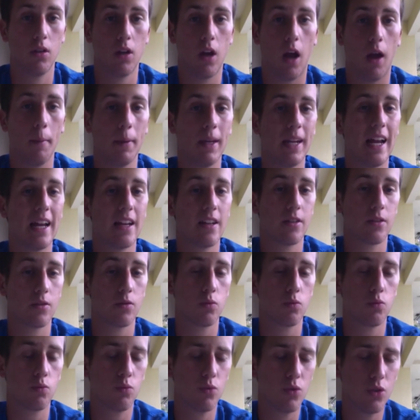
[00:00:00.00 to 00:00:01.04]
I mean,
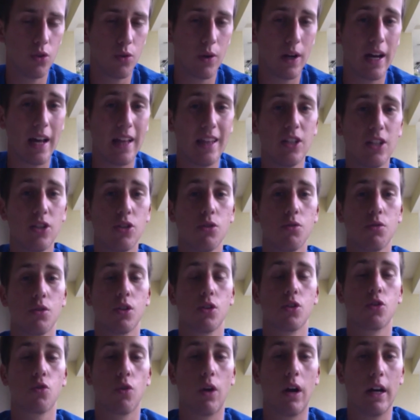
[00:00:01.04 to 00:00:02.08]
at least you should
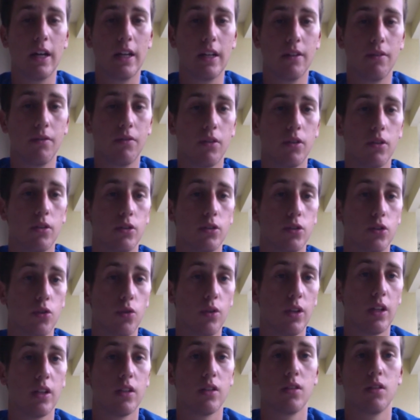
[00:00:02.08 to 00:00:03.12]
try it if you don't enjoy
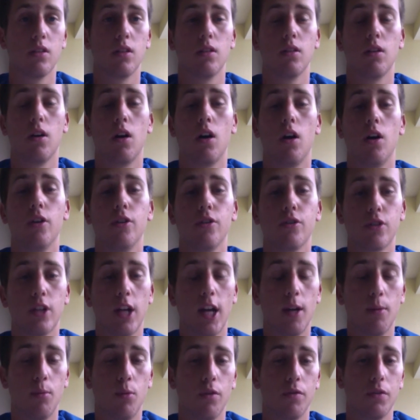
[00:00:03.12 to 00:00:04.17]
it. It's
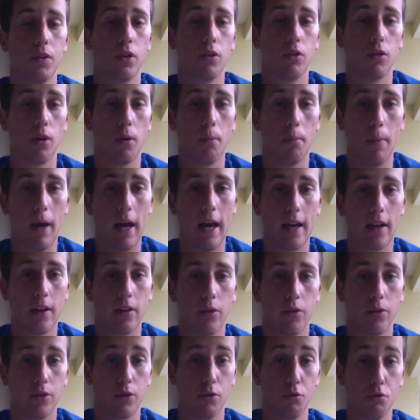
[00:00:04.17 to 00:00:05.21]
understandable if you don't come back
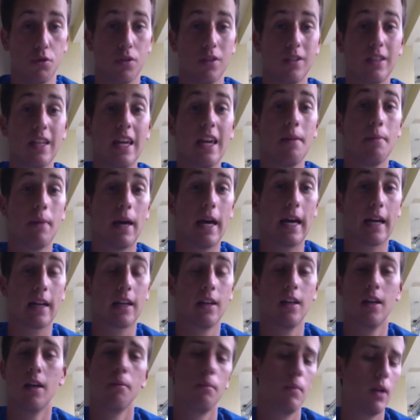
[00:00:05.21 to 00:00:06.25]
or don't stay back.
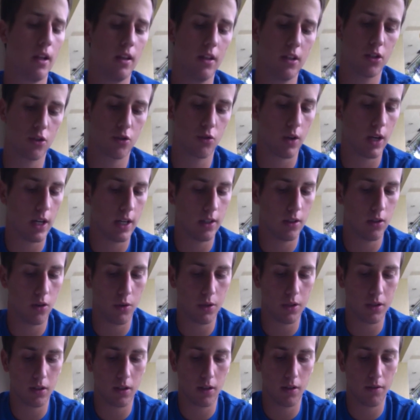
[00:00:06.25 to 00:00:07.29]
But at least try it.
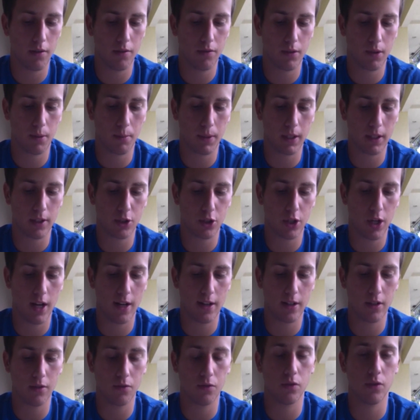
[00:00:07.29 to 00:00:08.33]
Always give something a
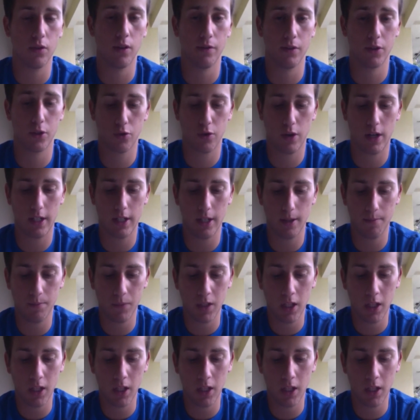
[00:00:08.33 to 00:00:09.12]
chance if you never tried it.